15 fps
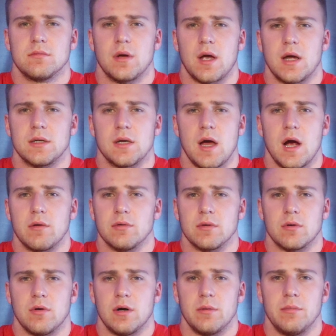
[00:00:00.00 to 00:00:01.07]
Like, I talk
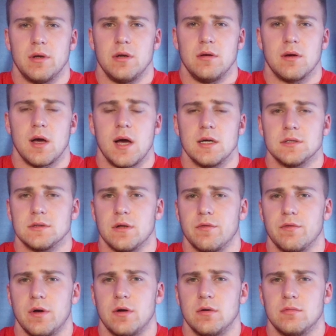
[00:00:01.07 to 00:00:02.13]
with quite a bit of you guys on the
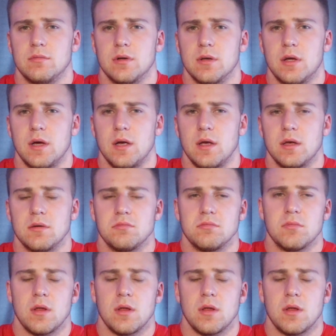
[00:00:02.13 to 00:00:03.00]
phone, but, like,